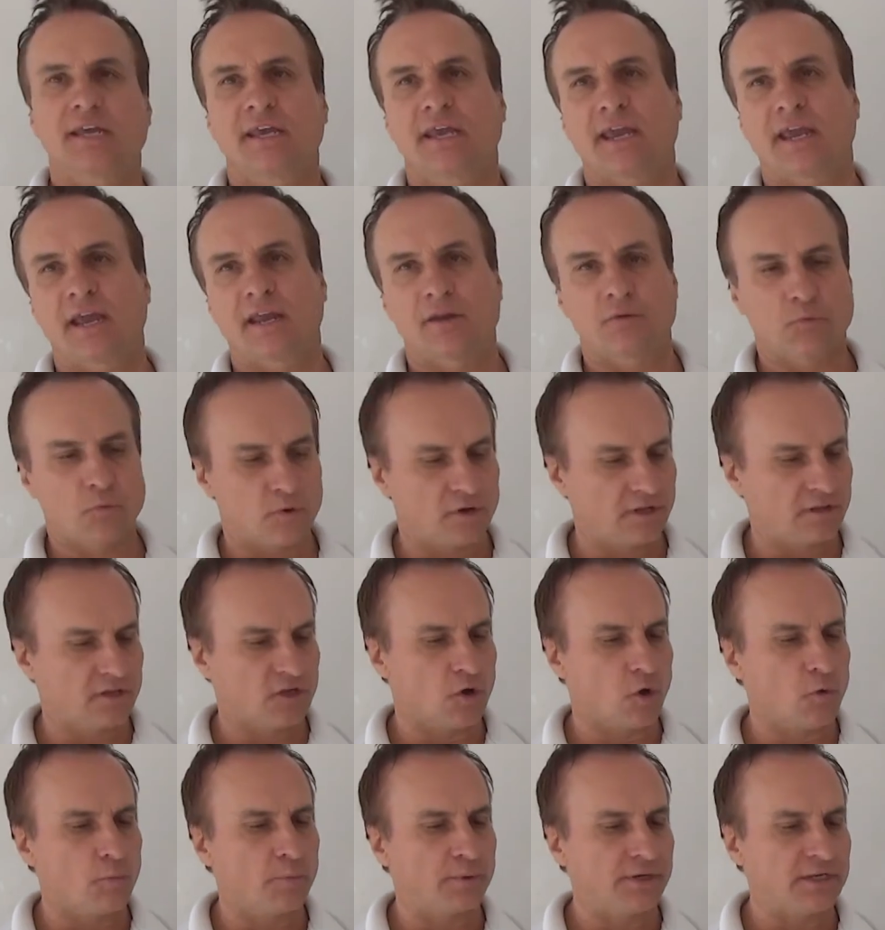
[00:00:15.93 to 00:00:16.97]
And one of the
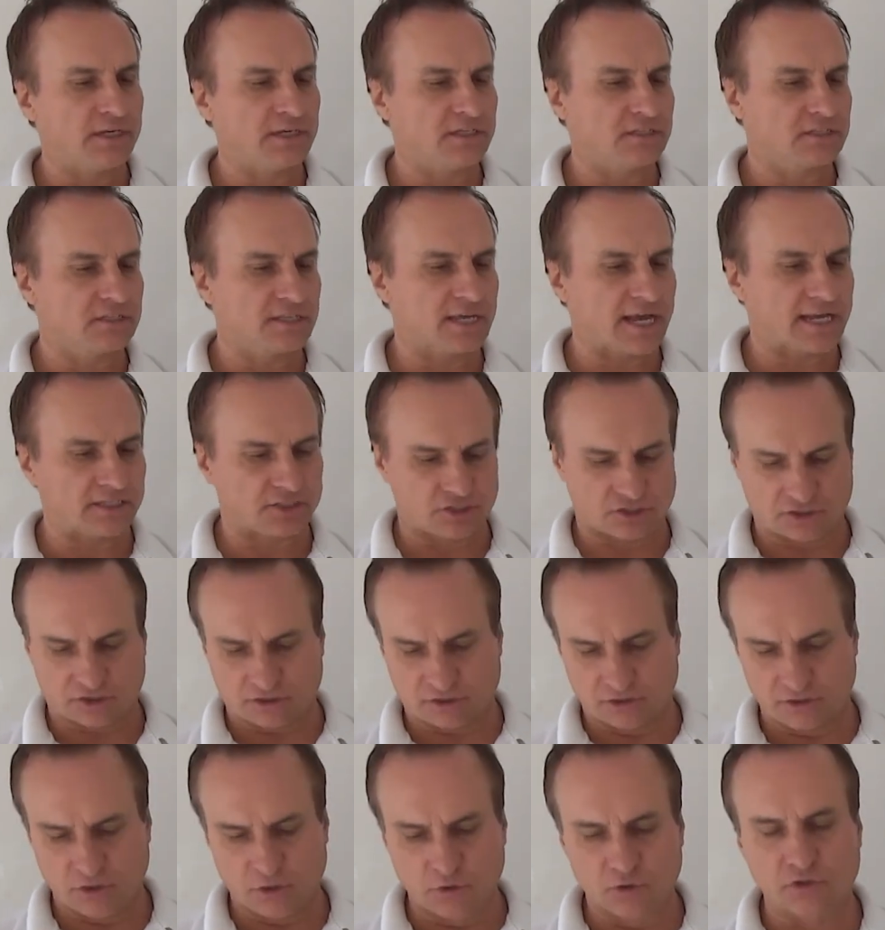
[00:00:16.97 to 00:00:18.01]
openings
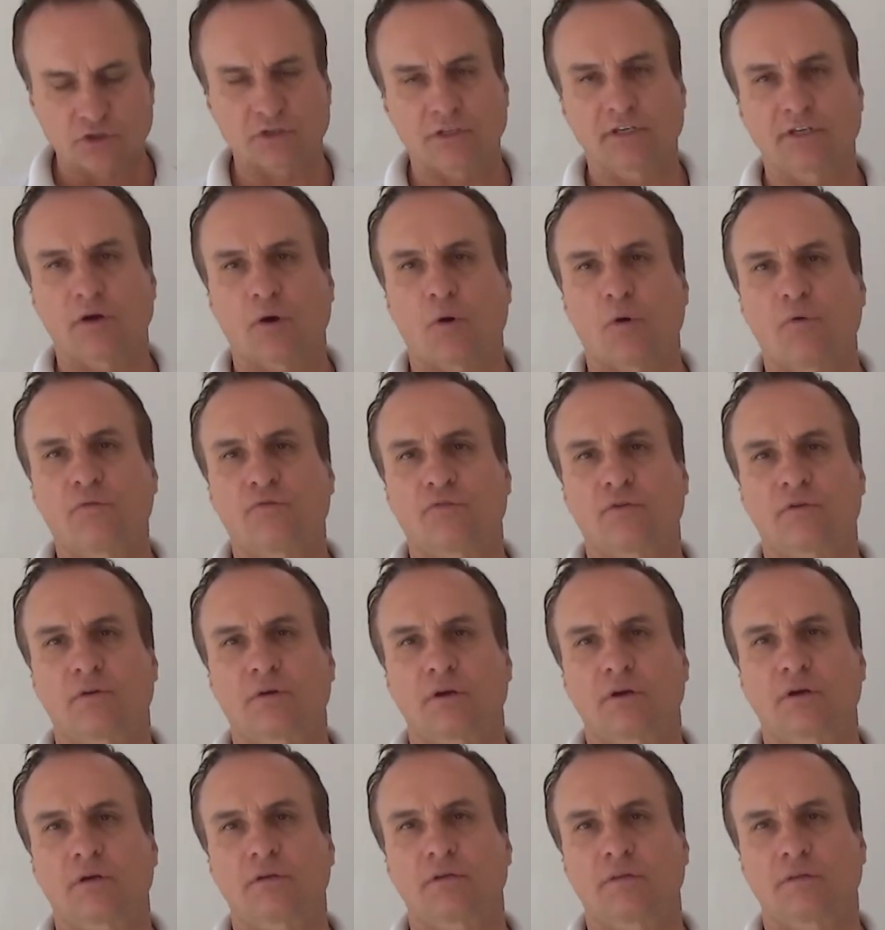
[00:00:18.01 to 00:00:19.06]
that's usually
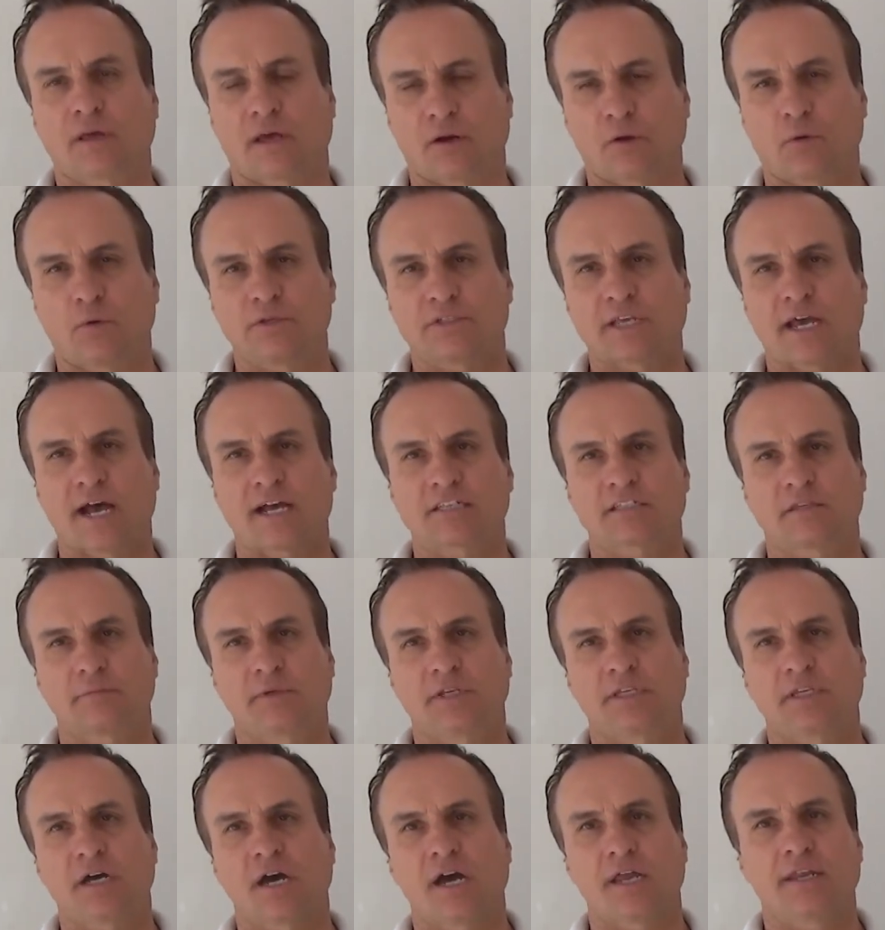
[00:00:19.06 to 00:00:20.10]
that always has to be
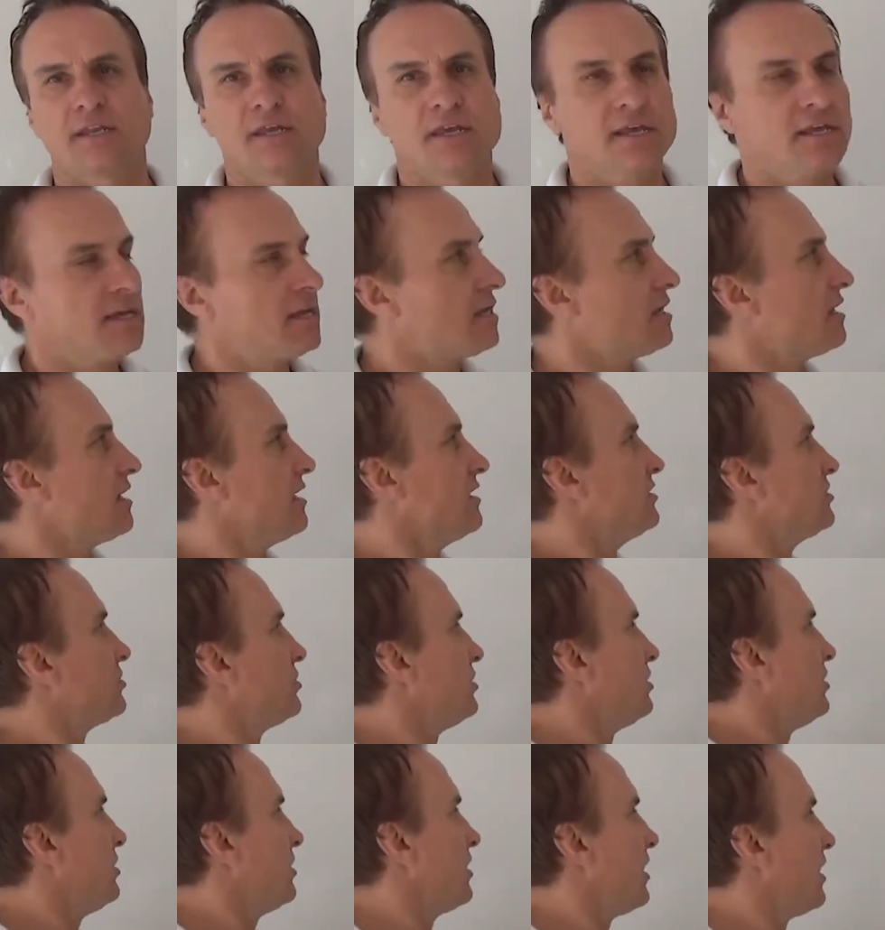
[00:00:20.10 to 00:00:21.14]
done is
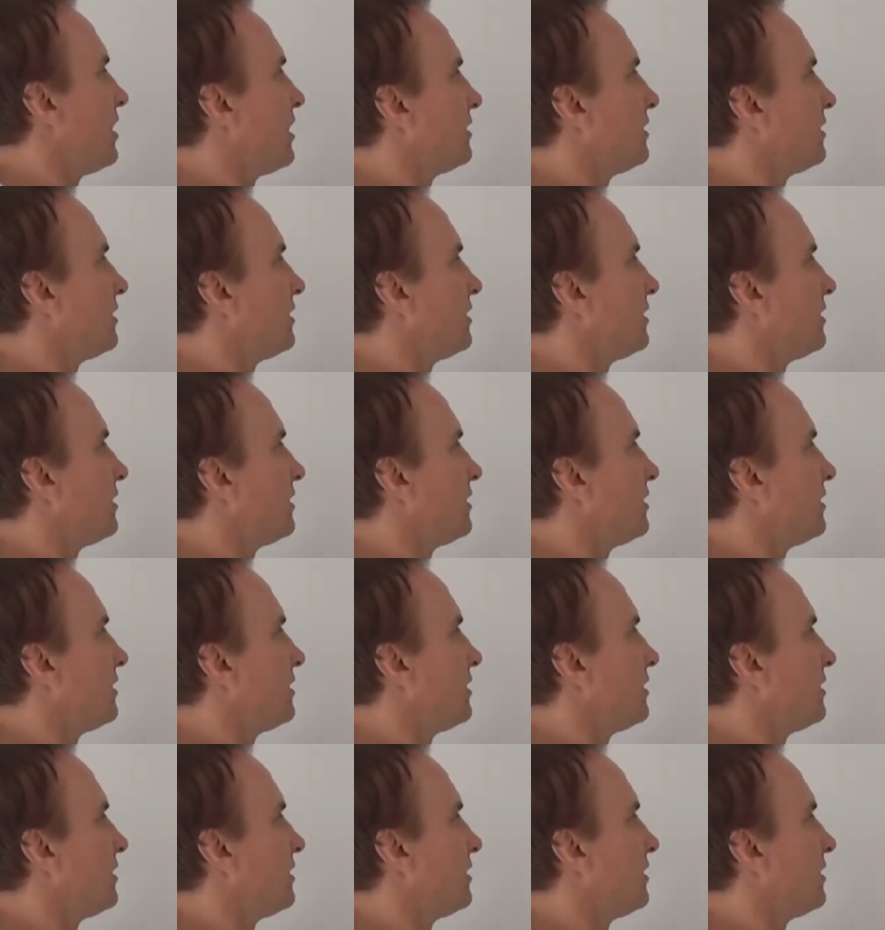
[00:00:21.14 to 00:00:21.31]
the